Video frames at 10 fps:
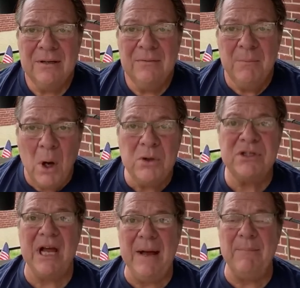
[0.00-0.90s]
most
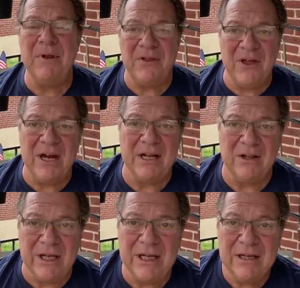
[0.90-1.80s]
empathetically.
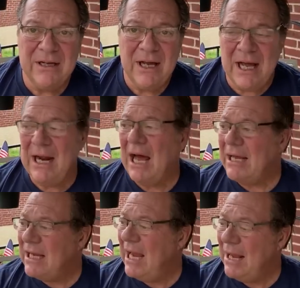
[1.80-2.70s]
And I
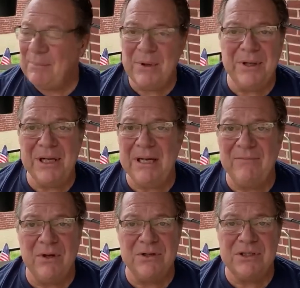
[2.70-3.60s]
can't believe
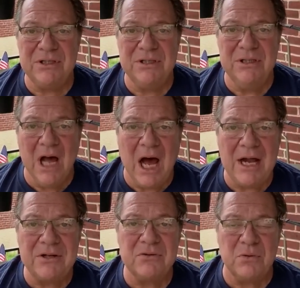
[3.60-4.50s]
there's
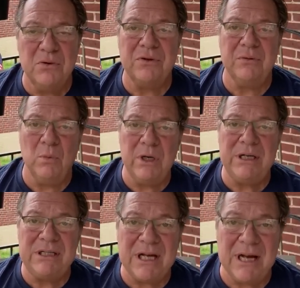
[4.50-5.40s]
not truth in what he
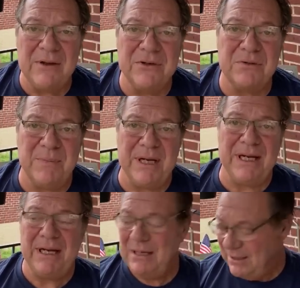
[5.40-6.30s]
tells me.